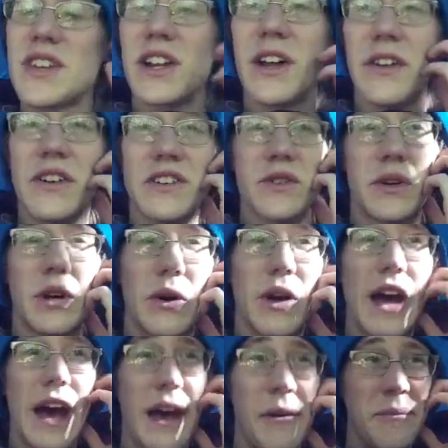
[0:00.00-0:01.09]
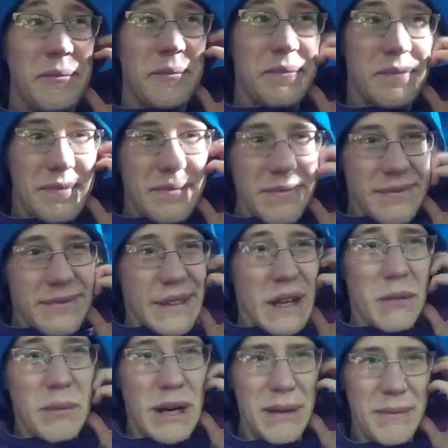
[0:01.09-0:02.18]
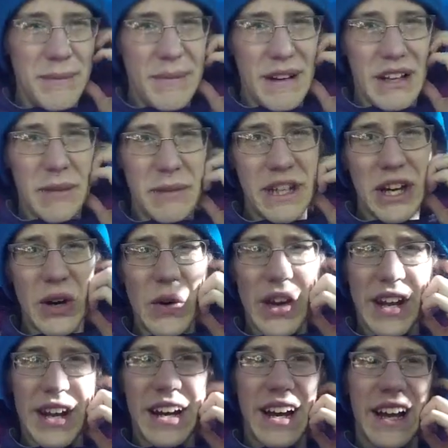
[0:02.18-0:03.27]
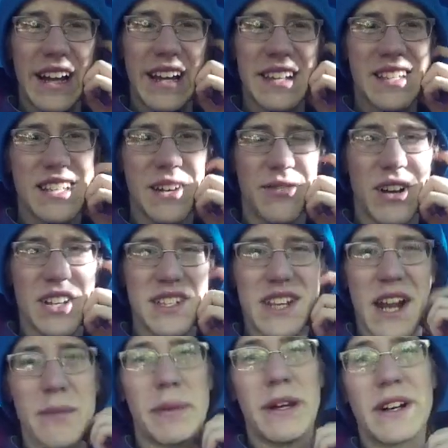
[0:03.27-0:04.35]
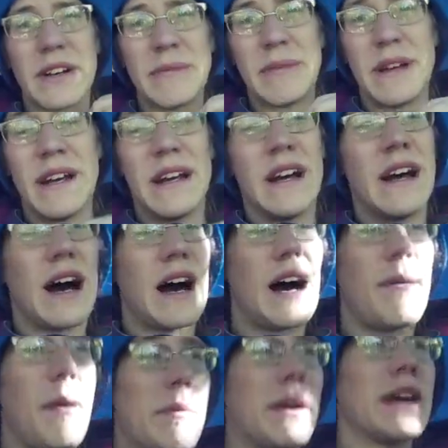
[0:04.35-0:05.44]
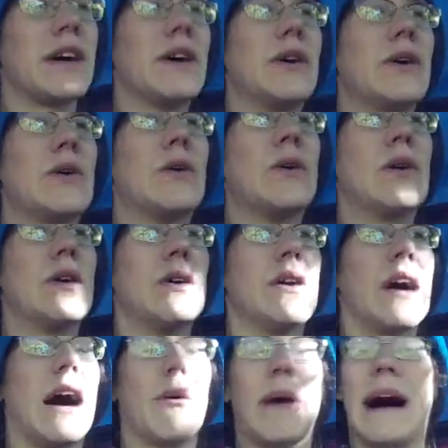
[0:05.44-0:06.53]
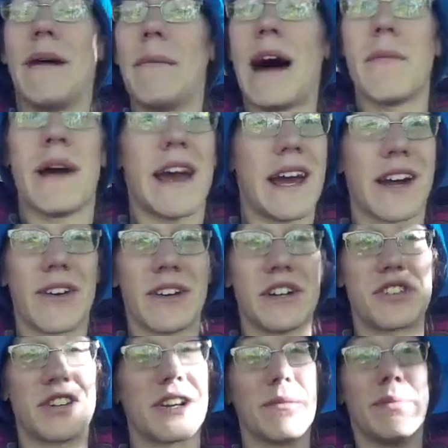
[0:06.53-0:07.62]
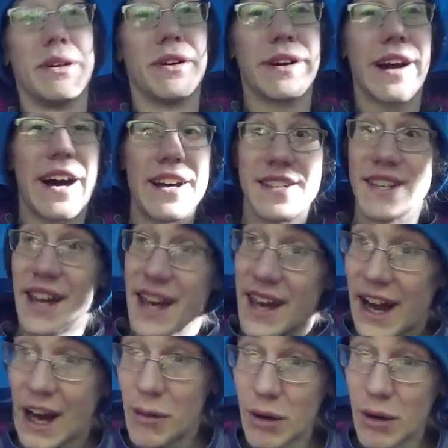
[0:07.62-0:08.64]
you know, they're doing okay. But let me go get stuff all set up here. I'm gonna go. I'm hankering to drink a beer, guys. I